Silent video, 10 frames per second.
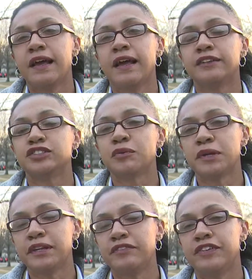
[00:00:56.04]

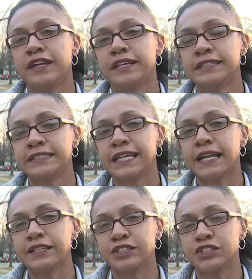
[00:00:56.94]
Youngstown's Director of
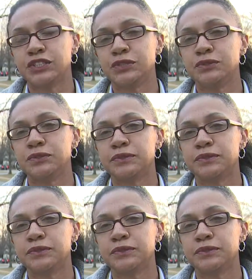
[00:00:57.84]
Community Planning, T.